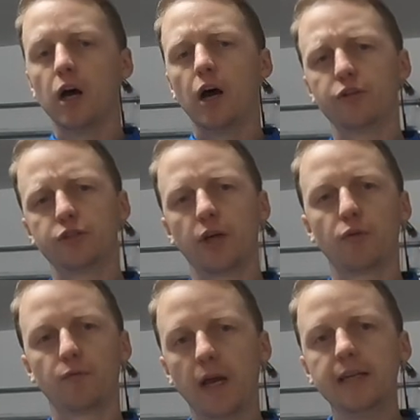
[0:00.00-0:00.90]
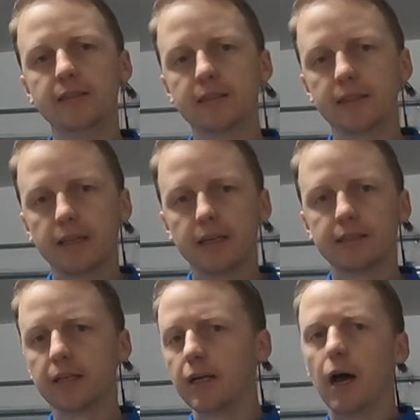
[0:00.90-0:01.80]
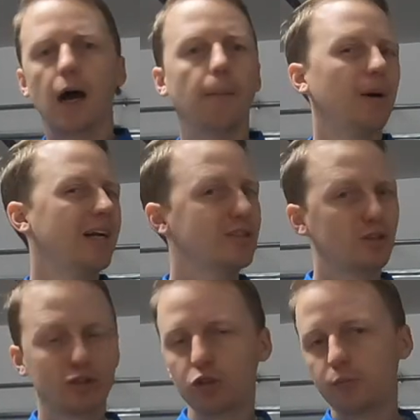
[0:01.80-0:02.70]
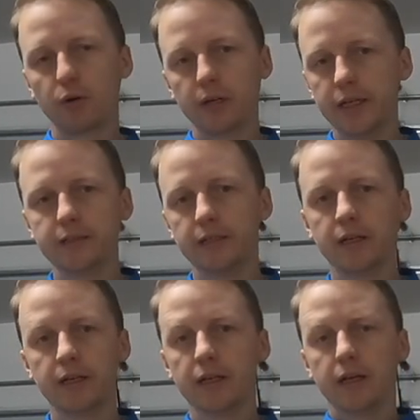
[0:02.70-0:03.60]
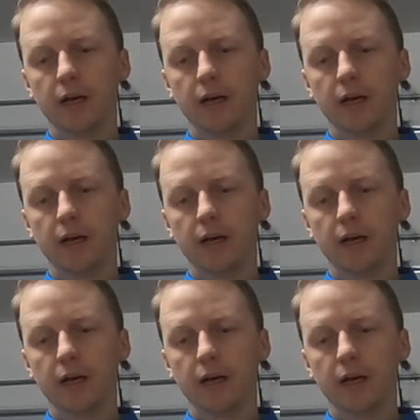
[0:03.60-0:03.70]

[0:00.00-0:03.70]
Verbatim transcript: Uh, there's several phases to this, uh, but it's super easy.